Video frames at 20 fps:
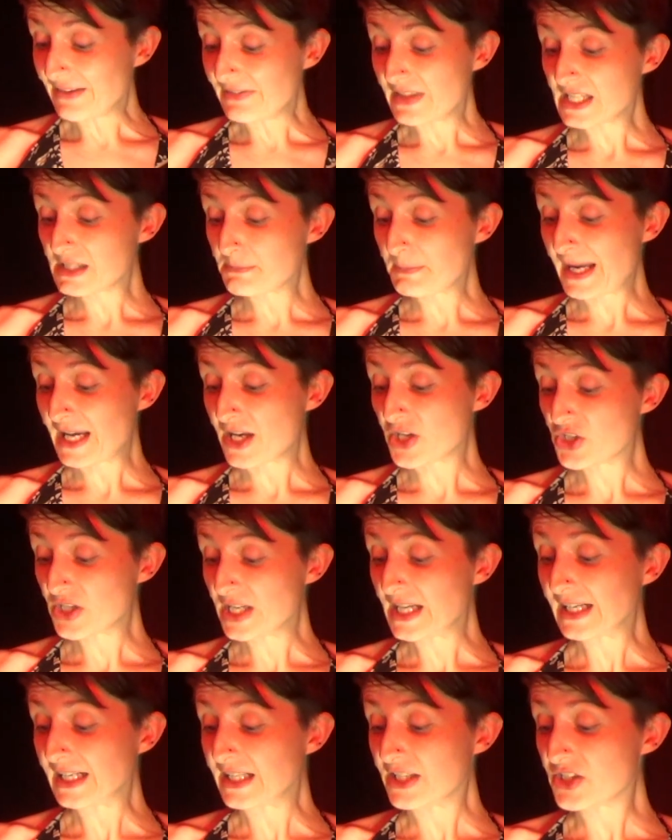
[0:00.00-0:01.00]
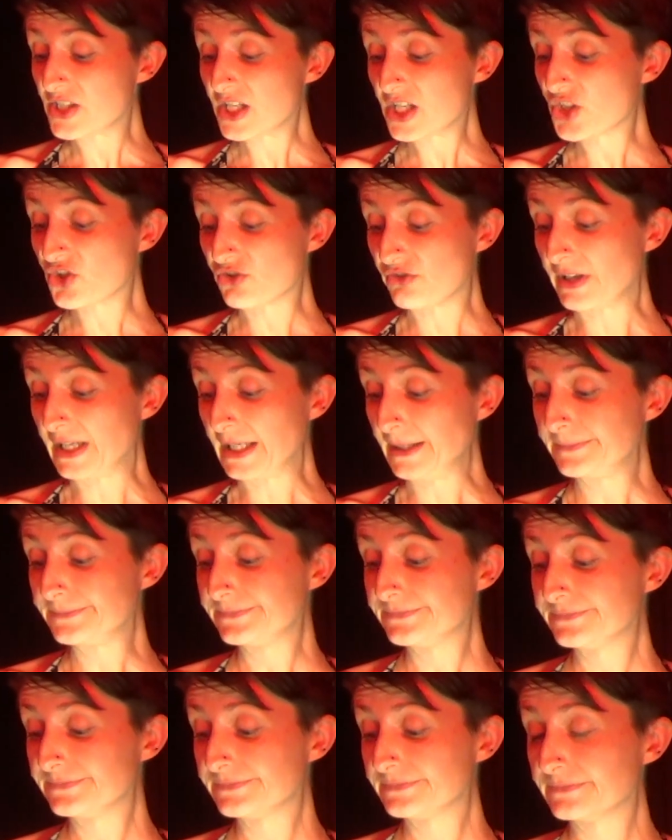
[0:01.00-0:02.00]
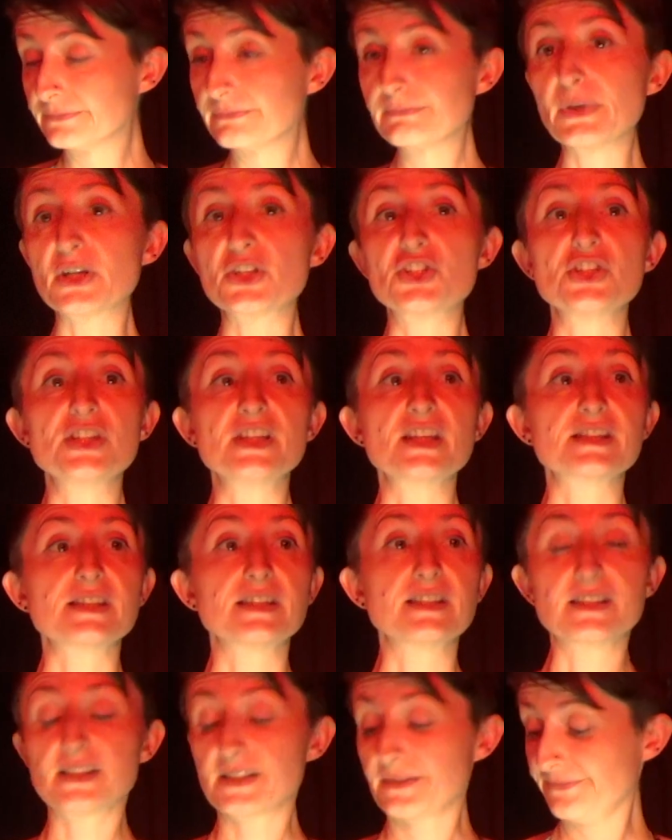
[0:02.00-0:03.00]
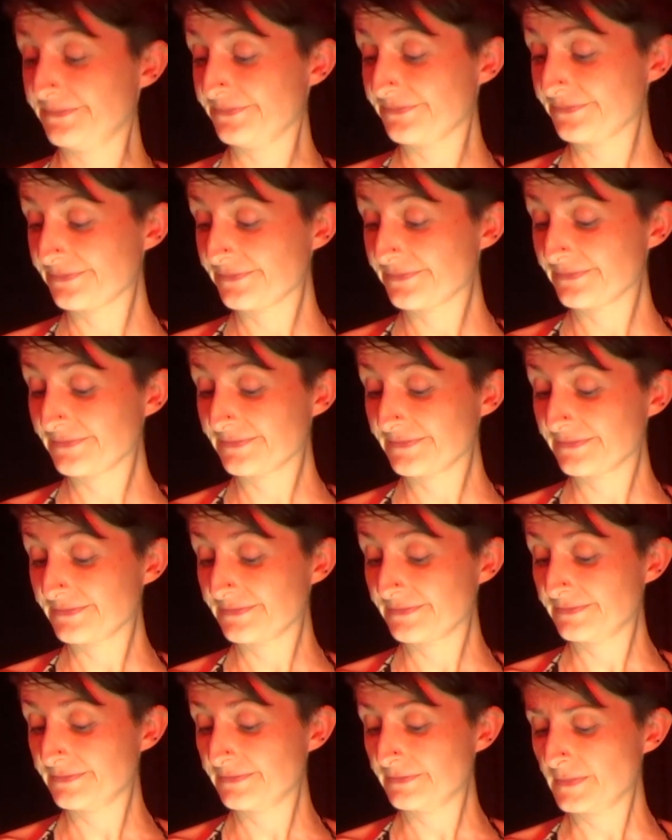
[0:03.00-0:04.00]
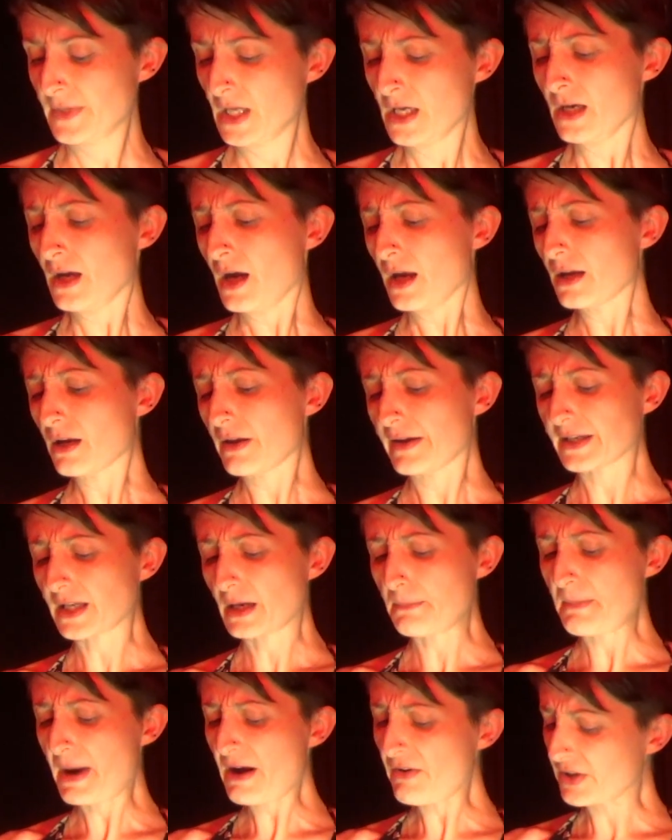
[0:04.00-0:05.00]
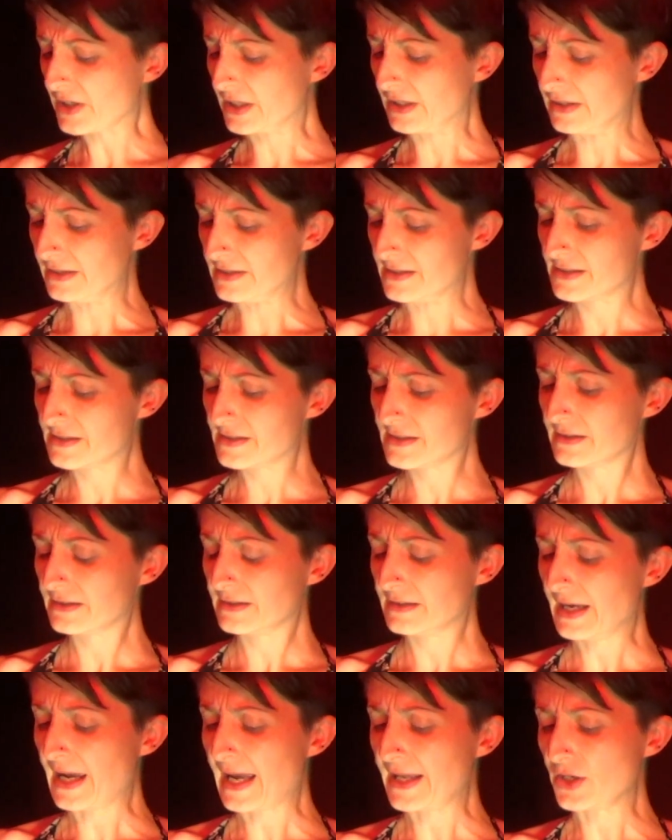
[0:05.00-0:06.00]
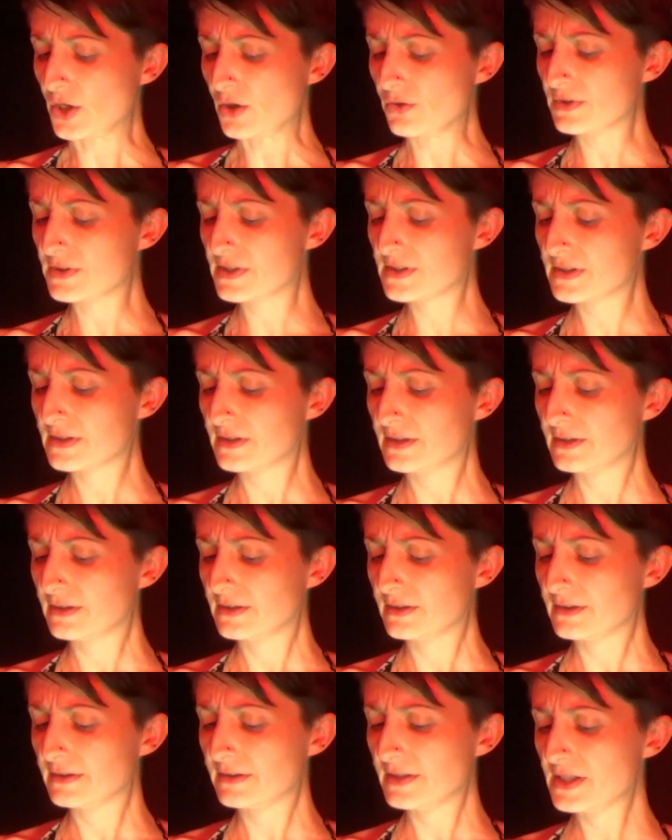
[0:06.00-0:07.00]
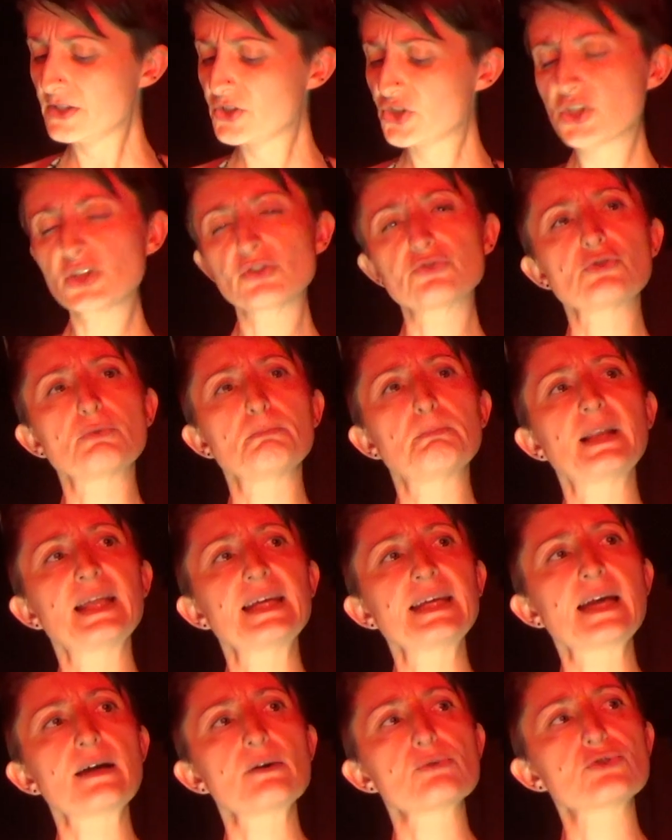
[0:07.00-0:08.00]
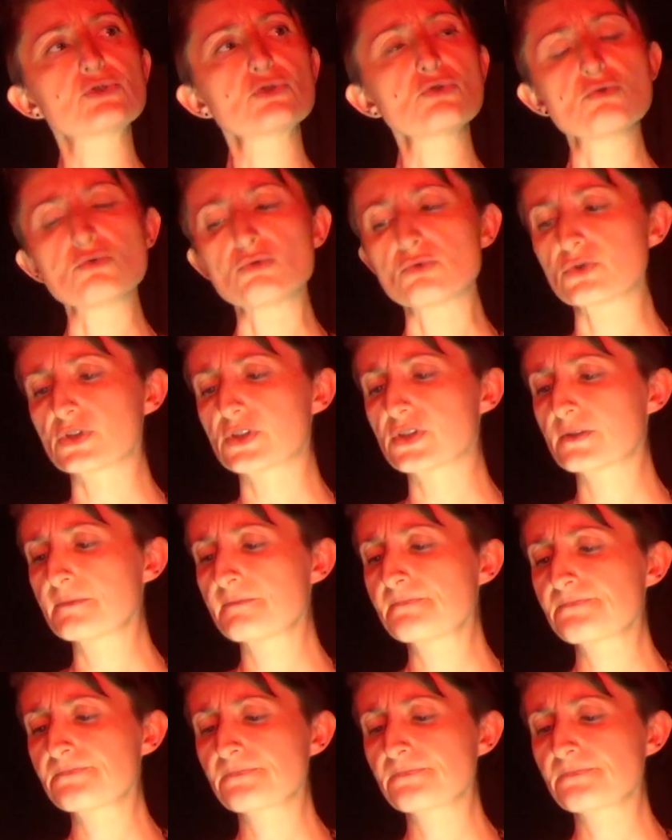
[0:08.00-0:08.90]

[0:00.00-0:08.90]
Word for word: in the Spanish to English dictionary, but she doesn't. Unlike Americans, Anne notes, these children play outdoors.